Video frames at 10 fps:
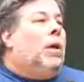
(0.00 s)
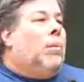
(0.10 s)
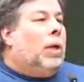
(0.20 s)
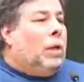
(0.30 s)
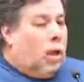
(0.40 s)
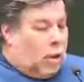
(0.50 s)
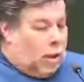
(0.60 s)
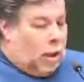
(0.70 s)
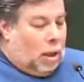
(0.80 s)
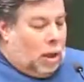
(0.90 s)
Oh my
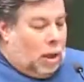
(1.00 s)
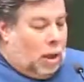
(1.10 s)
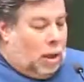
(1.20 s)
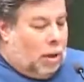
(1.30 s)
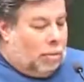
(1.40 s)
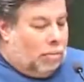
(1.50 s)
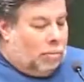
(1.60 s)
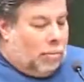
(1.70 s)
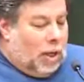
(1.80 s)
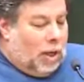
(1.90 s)
God, um,
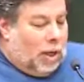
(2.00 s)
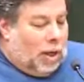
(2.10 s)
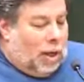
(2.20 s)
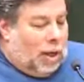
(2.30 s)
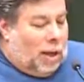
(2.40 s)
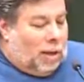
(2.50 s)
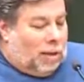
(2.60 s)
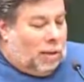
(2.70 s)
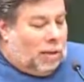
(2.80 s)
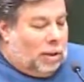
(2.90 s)
a uh,
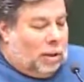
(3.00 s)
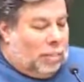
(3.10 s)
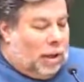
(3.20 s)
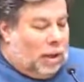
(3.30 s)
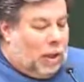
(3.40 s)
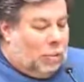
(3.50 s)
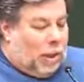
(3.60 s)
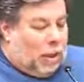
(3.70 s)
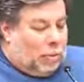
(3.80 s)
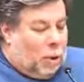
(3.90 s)
little bit, little
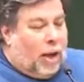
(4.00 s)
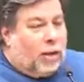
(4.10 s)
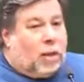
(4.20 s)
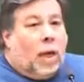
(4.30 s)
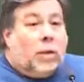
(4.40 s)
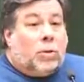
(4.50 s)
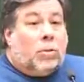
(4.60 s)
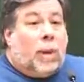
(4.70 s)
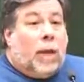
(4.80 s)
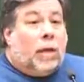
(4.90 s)
bit on the prank side. This
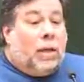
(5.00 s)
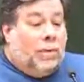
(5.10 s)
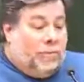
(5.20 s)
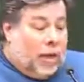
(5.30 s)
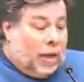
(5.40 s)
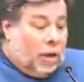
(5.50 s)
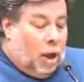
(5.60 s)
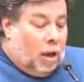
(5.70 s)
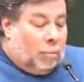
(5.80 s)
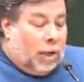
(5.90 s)
was back in the
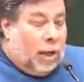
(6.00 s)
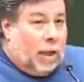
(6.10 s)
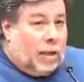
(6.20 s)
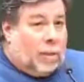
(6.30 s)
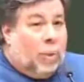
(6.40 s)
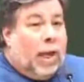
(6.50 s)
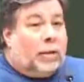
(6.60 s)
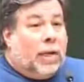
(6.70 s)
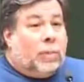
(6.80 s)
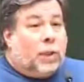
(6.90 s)
Vietnam days, and we
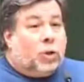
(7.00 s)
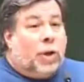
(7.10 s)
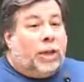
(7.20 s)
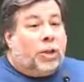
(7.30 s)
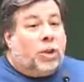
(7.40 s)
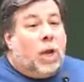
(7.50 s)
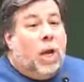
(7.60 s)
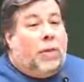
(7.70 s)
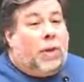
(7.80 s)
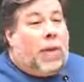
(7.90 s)
had demonstrations
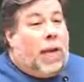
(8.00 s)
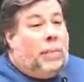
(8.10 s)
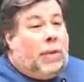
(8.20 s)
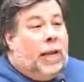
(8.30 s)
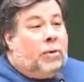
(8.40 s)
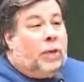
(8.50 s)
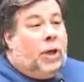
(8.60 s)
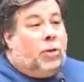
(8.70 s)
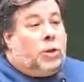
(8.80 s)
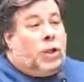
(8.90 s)
that came down, you
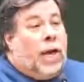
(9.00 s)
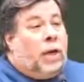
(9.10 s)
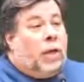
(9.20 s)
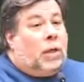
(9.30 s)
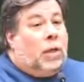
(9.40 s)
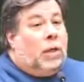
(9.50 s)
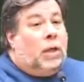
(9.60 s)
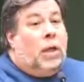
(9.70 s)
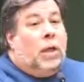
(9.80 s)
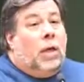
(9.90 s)
know, Shattuck
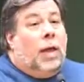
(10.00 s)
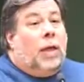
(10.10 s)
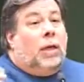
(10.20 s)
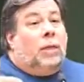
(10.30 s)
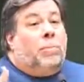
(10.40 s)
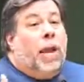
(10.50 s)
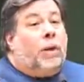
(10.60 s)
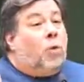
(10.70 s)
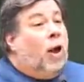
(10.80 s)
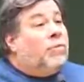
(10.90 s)
and and
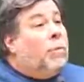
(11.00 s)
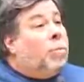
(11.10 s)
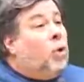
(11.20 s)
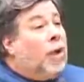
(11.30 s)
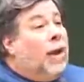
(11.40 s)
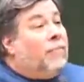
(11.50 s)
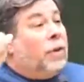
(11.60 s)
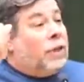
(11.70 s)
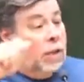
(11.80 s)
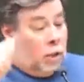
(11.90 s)
Bancroft and broke
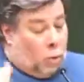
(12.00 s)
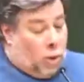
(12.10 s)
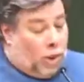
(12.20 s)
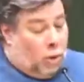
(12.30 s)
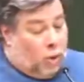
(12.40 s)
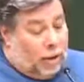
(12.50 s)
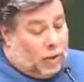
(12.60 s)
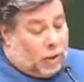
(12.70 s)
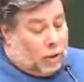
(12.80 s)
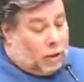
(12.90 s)
every single window in
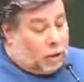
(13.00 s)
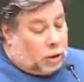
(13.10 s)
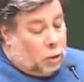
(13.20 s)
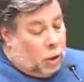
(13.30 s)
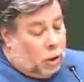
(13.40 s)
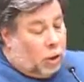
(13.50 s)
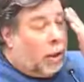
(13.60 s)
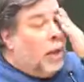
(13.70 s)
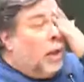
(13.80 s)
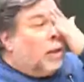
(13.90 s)
every single store,
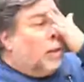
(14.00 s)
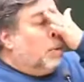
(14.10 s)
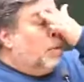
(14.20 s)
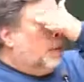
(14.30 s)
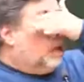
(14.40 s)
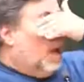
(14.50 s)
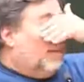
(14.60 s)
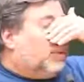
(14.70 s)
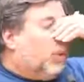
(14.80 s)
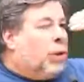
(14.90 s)
and there were the
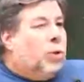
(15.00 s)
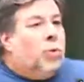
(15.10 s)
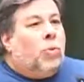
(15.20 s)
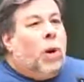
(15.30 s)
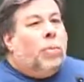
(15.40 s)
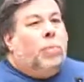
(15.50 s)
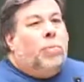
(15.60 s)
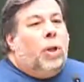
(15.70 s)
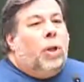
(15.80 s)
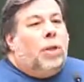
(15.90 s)
cops were shooting rubber
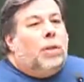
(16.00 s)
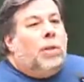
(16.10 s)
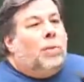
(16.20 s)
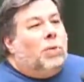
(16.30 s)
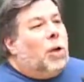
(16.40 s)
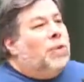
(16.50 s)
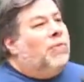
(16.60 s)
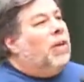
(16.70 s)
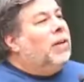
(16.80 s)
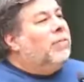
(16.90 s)
bullets, and it was always
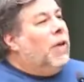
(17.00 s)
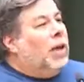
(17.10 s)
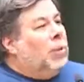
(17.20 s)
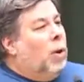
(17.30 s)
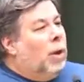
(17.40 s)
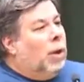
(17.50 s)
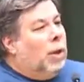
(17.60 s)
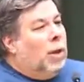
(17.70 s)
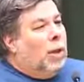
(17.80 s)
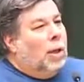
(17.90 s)
fun to find one.
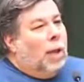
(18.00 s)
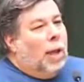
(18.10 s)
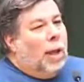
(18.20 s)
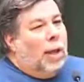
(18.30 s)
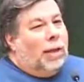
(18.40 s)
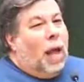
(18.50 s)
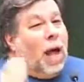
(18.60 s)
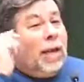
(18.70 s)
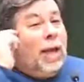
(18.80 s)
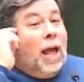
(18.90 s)
And
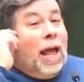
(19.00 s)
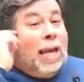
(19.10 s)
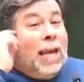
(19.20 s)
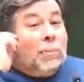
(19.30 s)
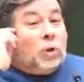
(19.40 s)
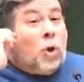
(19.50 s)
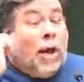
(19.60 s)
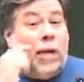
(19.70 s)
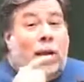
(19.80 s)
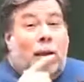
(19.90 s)
I, I kept
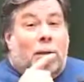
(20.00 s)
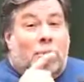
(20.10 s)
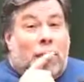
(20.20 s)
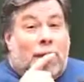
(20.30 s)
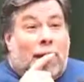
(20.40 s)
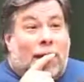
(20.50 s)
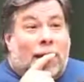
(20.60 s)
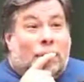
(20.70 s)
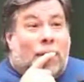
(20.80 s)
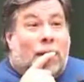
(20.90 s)
trying. Me, I
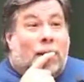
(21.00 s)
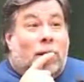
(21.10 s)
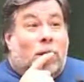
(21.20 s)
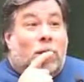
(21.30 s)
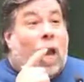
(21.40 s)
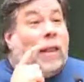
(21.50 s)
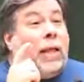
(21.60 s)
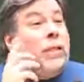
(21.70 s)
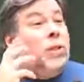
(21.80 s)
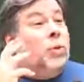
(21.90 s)
kept trying. You know, I
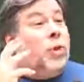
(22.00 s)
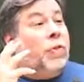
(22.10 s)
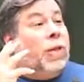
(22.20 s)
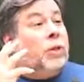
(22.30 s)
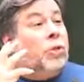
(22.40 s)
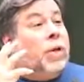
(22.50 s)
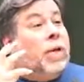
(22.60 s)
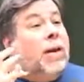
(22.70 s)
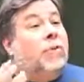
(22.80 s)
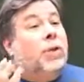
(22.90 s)
like to do the things you
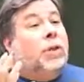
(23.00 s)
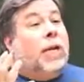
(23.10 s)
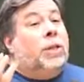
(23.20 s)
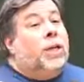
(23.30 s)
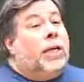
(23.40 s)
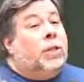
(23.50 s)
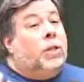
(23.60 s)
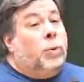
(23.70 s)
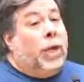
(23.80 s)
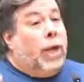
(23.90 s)
can never get a chance
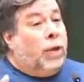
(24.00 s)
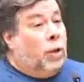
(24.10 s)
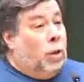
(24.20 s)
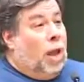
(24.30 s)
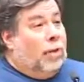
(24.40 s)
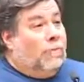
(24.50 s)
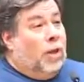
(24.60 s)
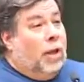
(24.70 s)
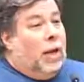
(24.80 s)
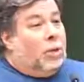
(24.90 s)
to do again in your
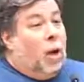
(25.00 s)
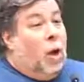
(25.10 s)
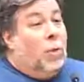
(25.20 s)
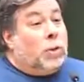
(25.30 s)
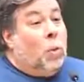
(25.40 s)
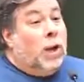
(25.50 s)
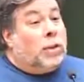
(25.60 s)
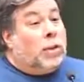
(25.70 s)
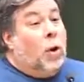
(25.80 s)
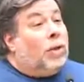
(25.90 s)
life. So I always
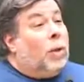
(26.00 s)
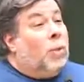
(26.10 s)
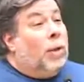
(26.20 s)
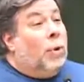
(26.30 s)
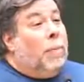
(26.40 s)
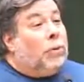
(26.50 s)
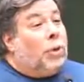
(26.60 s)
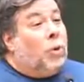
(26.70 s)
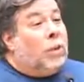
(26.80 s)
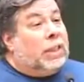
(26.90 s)
wanted to go out there when they were about
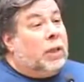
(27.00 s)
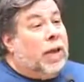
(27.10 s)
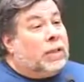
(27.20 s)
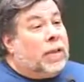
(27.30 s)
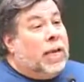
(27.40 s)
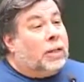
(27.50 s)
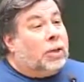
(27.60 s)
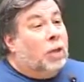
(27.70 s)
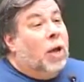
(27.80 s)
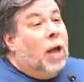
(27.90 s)
to throw a tear gas
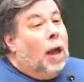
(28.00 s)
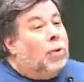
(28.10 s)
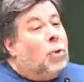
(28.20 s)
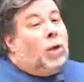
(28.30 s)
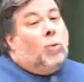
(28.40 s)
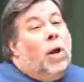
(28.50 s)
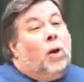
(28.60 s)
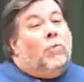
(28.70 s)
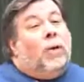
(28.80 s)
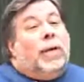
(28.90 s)
canister. I always wanted to run
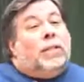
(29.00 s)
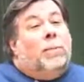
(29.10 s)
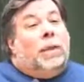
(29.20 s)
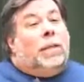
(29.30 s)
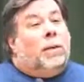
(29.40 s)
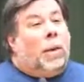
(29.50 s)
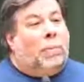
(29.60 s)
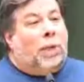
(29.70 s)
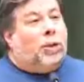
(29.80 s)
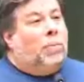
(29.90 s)
over and get somebody to take my
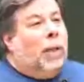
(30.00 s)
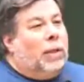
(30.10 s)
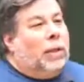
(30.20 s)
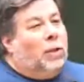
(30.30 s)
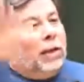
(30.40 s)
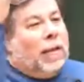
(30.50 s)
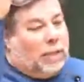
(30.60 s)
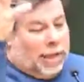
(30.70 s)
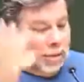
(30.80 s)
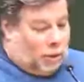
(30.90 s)
picture by the tear
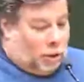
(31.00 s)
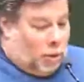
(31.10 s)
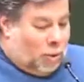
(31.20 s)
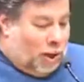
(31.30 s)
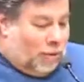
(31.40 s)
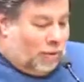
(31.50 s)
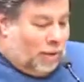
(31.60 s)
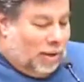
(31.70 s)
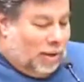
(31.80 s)
gas canister going off.